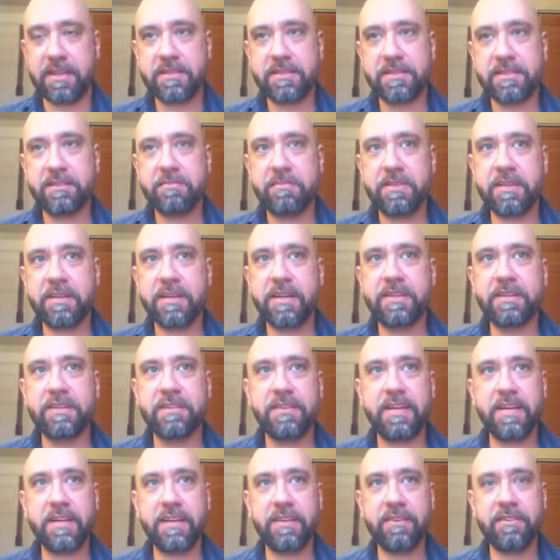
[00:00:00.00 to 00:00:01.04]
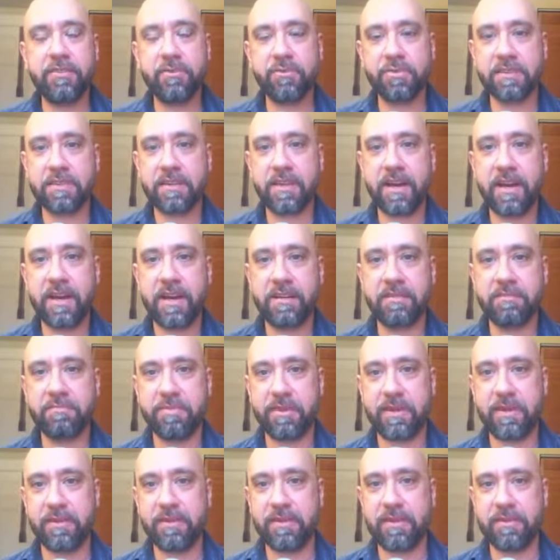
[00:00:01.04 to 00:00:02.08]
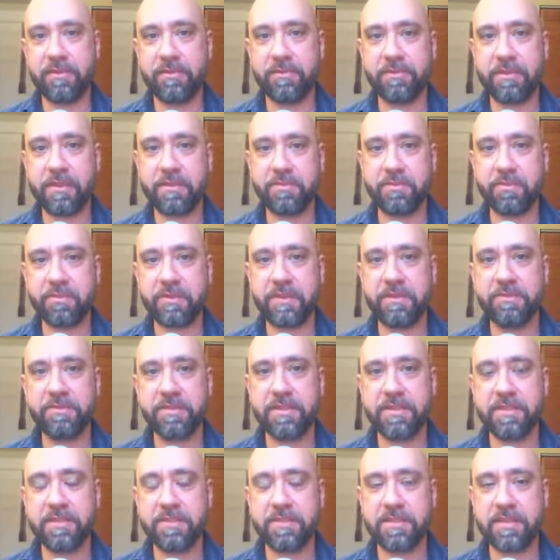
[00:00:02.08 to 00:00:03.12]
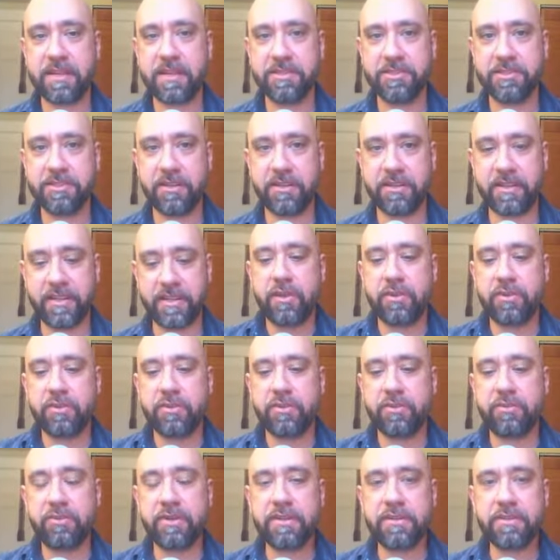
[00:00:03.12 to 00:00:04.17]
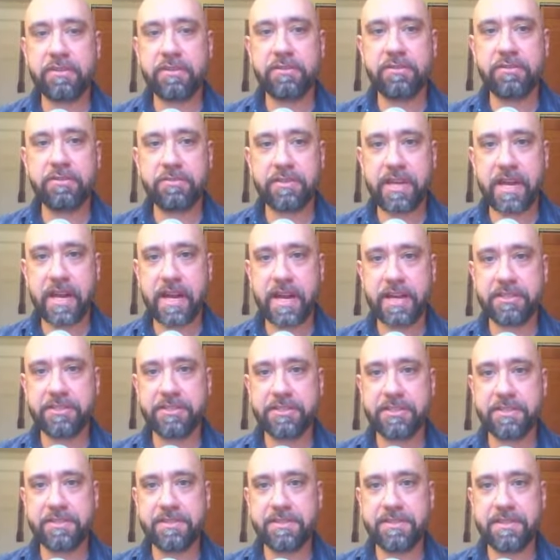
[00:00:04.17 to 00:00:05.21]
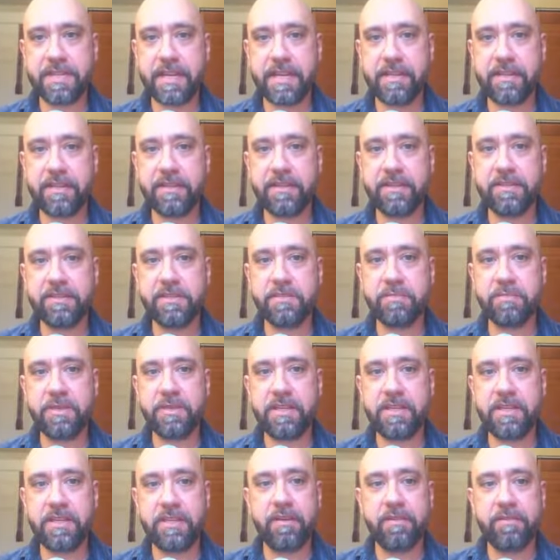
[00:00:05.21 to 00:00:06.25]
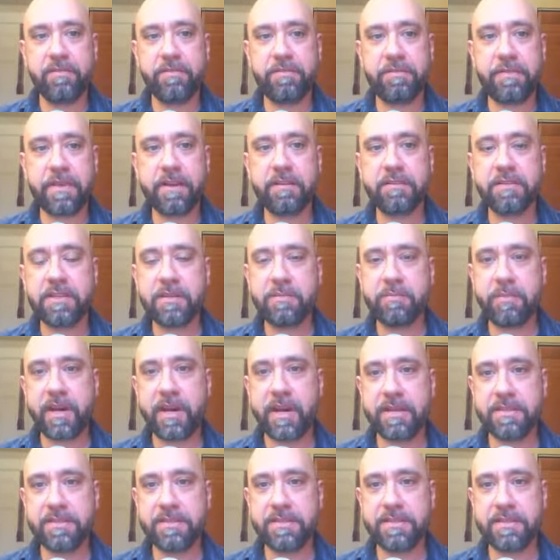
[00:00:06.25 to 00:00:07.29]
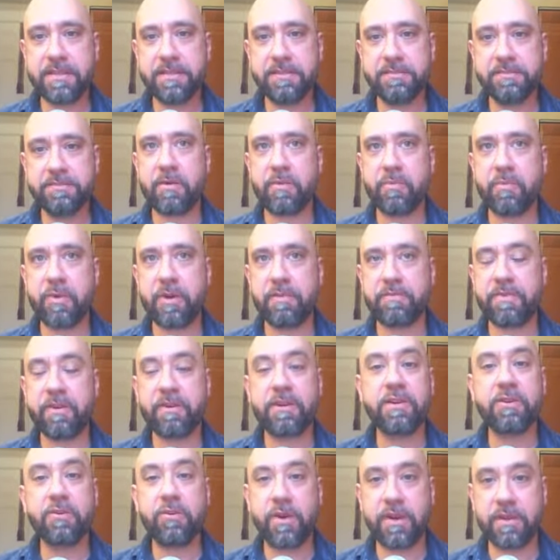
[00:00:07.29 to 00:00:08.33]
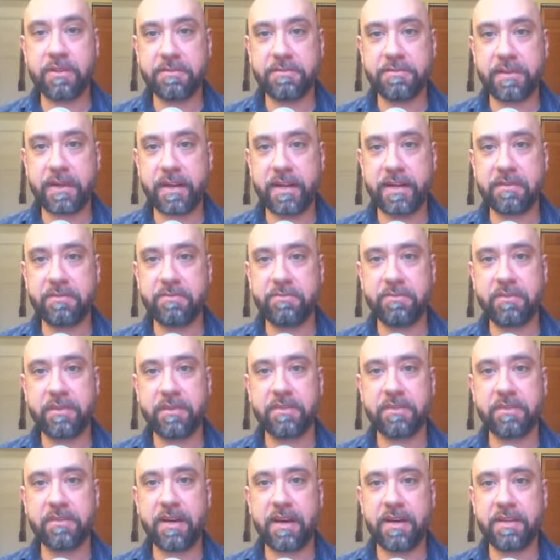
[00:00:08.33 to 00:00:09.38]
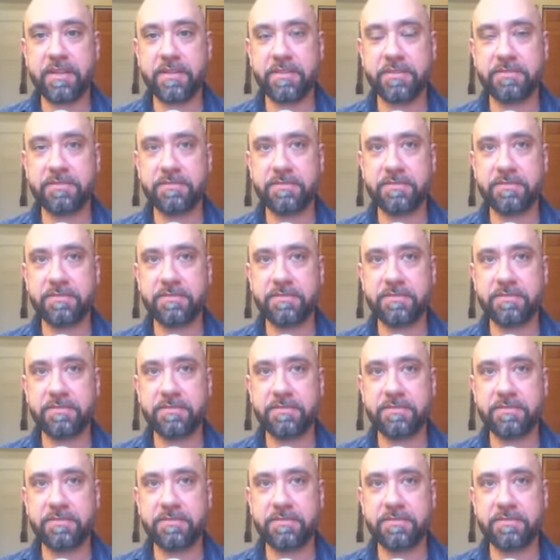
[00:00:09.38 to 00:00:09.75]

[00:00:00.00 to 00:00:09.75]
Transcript: something I could get into a lot, but I'll only briefly touch on it. Critical reactions tended to be fairly positive, but very qualified, with a lot of